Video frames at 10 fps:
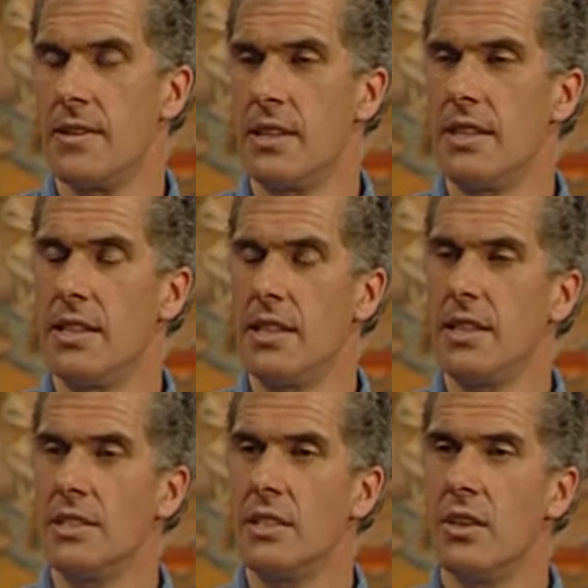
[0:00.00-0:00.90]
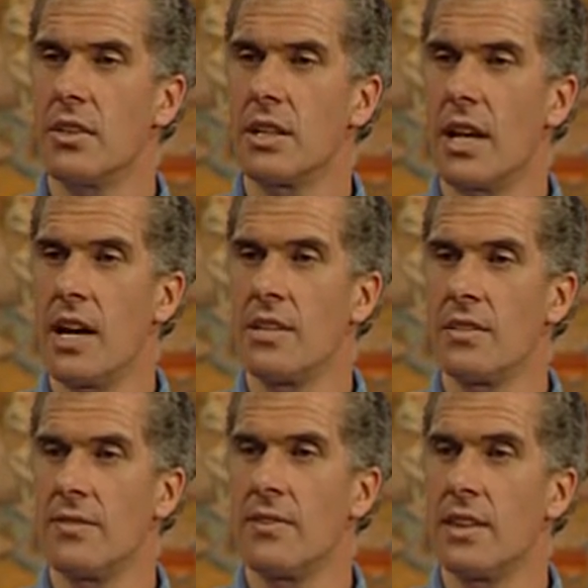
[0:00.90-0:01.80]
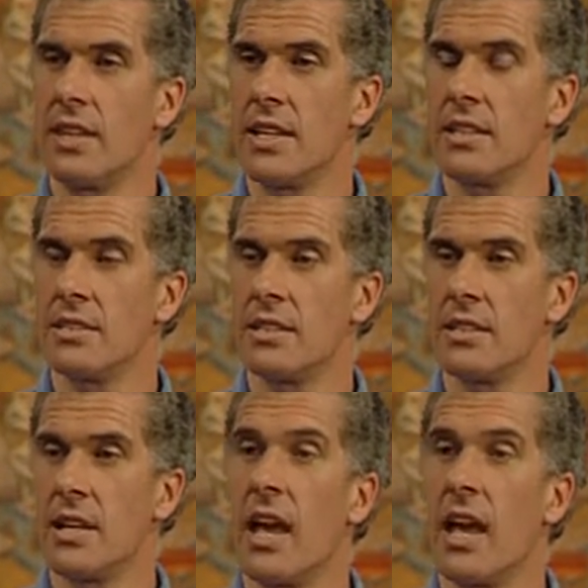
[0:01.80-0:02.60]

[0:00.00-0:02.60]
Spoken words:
These are not the kind of things that